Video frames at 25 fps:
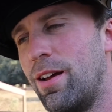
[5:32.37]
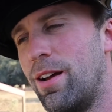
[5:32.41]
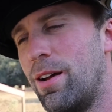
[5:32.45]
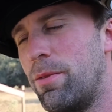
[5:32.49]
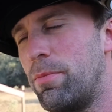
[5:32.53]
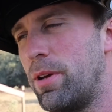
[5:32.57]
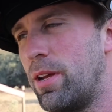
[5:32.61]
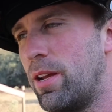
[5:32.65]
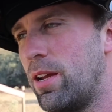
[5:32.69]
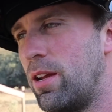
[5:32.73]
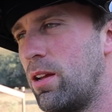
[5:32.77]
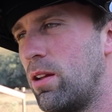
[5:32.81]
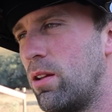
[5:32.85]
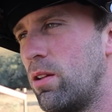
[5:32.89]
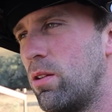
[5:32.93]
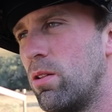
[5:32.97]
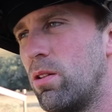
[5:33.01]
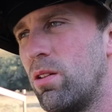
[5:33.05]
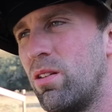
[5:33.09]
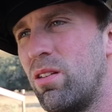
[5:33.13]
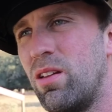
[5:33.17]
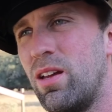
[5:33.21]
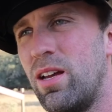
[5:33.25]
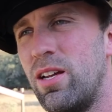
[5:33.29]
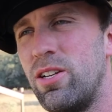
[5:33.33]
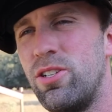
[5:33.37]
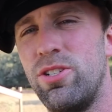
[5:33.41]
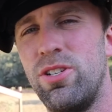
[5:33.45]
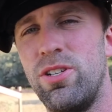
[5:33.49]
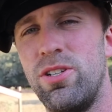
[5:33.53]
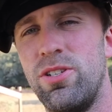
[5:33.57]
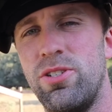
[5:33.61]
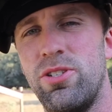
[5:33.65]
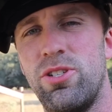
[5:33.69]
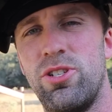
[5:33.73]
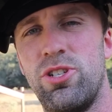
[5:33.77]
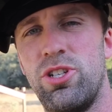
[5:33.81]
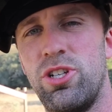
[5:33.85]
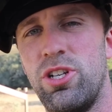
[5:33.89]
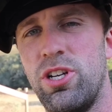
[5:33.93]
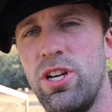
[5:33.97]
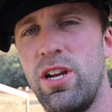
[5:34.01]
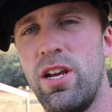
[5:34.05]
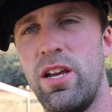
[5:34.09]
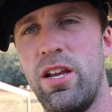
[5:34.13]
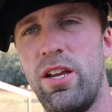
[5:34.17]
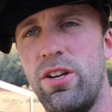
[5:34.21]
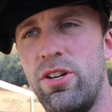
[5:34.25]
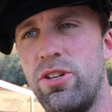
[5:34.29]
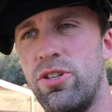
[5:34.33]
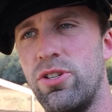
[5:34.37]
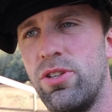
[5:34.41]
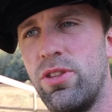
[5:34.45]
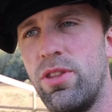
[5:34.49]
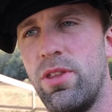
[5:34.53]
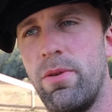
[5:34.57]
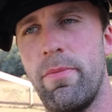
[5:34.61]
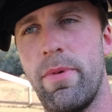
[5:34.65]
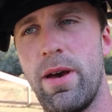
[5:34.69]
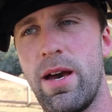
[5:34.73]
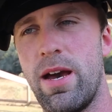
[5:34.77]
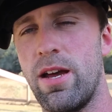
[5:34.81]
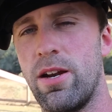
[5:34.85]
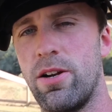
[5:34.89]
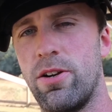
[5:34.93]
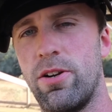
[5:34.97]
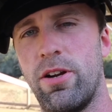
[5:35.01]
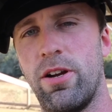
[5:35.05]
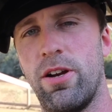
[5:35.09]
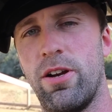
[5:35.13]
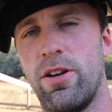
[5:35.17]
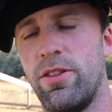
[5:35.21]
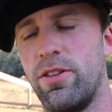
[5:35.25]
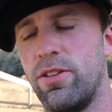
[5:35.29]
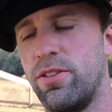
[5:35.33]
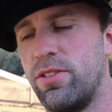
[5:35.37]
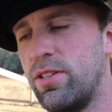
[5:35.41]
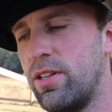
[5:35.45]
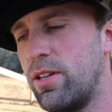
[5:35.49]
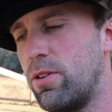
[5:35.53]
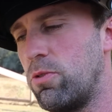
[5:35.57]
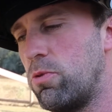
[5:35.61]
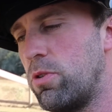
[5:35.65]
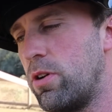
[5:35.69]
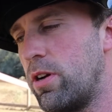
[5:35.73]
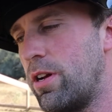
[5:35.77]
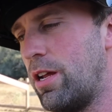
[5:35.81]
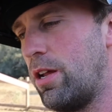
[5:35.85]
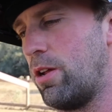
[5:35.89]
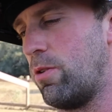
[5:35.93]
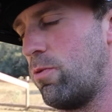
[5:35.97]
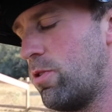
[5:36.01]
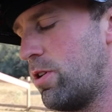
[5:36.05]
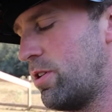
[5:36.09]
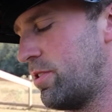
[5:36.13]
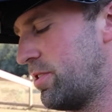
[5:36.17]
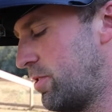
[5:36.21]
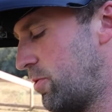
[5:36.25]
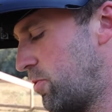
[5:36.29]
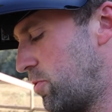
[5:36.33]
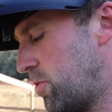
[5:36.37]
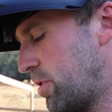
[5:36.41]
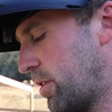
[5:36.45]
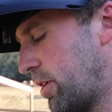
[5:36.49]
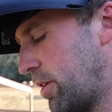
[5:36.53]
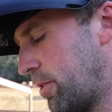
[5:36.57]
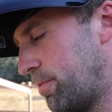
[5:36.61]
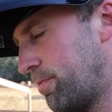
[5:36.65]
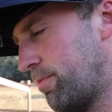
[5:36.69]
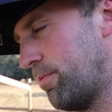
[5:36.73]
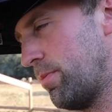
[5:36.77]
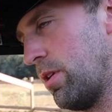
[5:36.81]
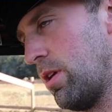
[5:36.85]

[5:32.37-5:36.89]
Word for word: I'm like, I just changed the battery on this thing, why, why isn't it working?